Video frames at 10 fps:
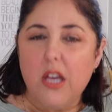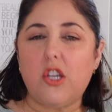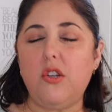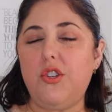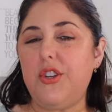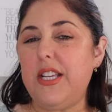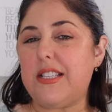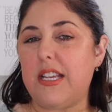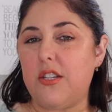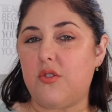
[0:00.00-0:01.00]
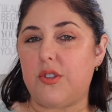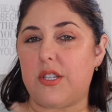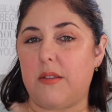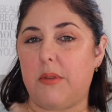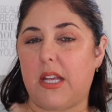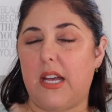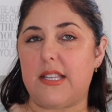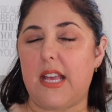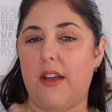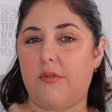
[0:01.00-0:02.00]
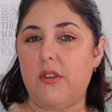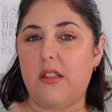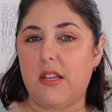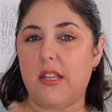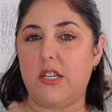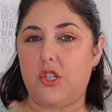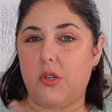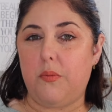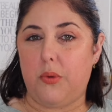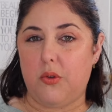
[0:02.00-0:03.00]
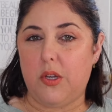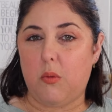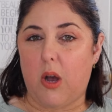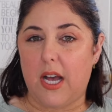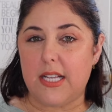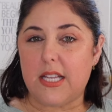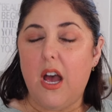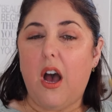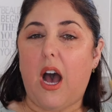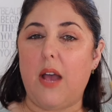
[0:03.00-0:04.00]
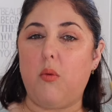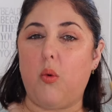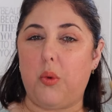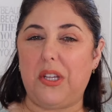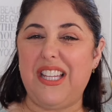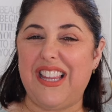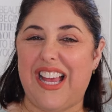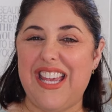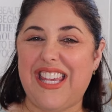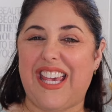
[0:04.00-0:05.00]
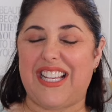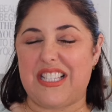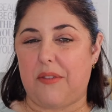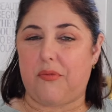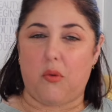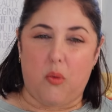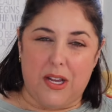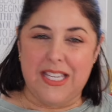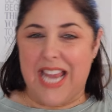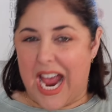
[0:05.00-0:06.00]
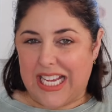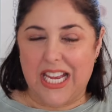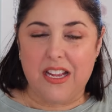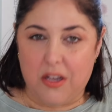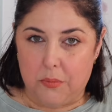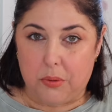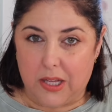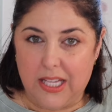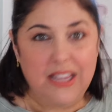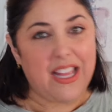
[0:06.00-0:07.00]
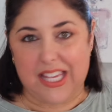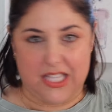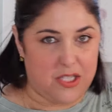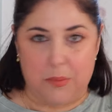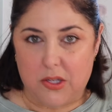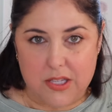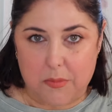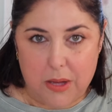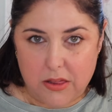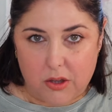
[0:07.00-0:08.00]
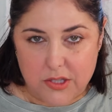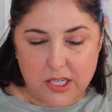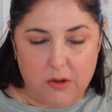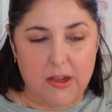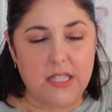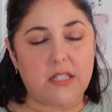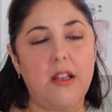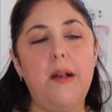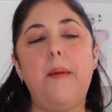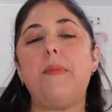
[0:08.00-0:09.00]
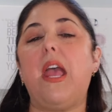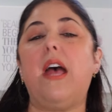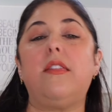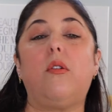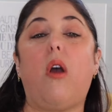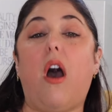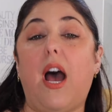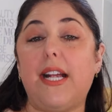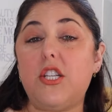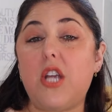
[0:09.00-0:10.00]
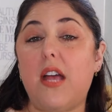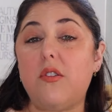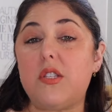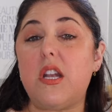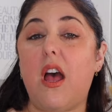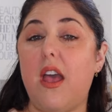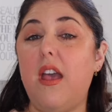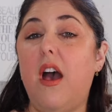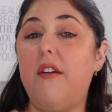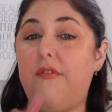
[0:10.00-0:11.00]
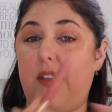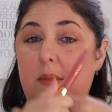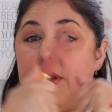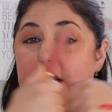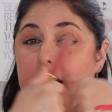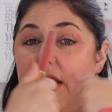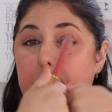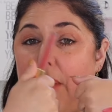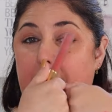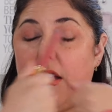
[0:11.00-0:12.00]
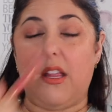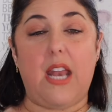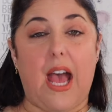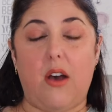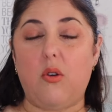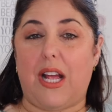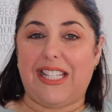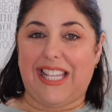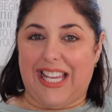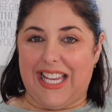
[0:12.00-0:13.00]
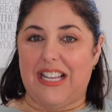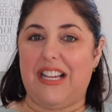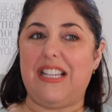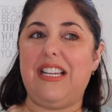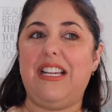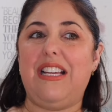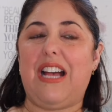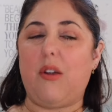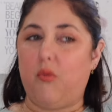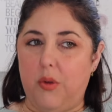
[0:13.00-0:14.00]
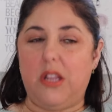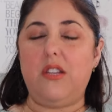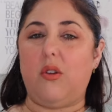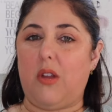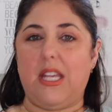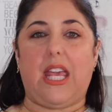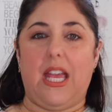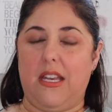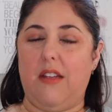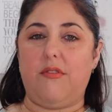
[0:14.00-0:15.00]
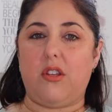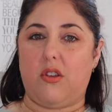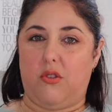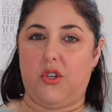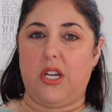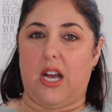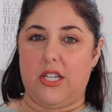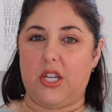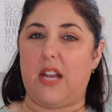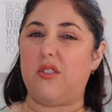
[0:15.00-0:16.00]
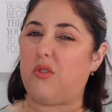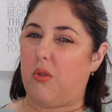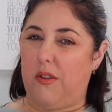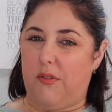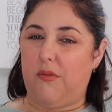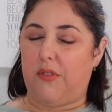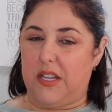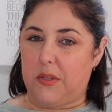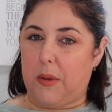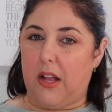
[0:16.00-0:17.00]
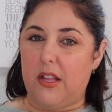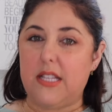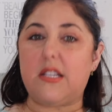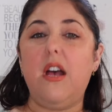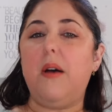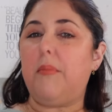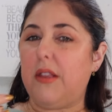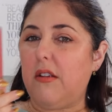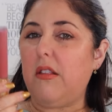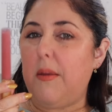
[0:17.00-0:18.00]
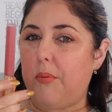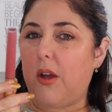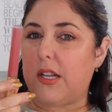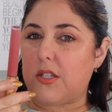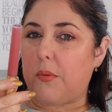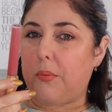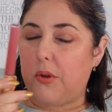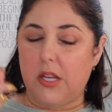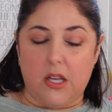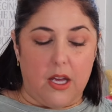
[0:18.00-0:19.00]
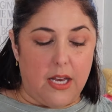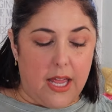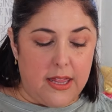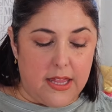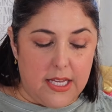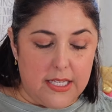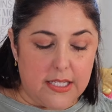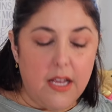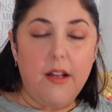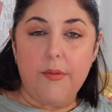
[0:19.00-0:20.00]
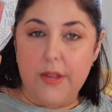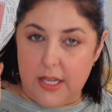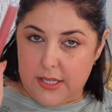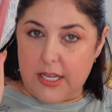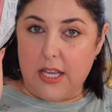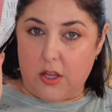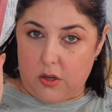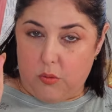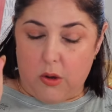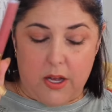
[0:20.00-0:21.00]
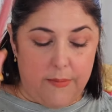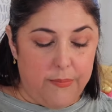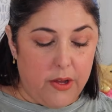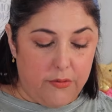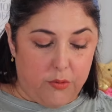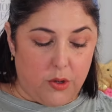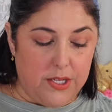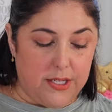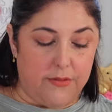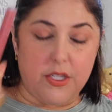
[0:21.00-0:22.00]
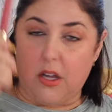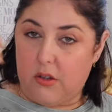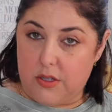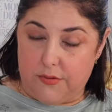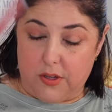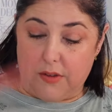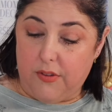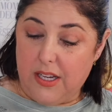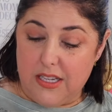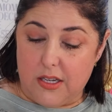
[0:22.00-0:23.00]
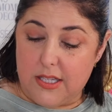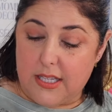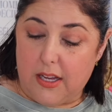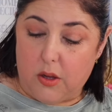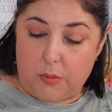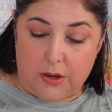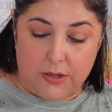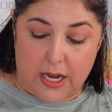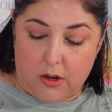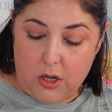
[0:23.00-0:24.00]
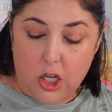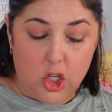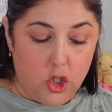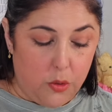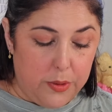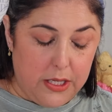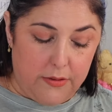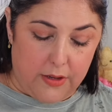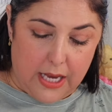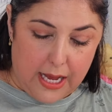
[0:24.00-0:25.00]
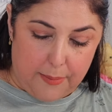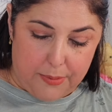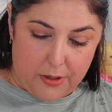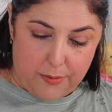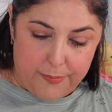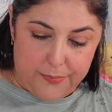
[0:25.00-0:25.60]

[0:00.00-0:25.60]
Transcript: Gucci is interesting because everything they do beauty wise, I will really like, except for one nagging complaint like it smells like menthol cigarettes. And their eyeshadows and I famously battle it out. I cannot. I really don't like any of the Gucci eyeshadows or even face palettes, but their lip products are pretty good. And this is a good one, $47. If you can find it on sale around now, you'll be even happier.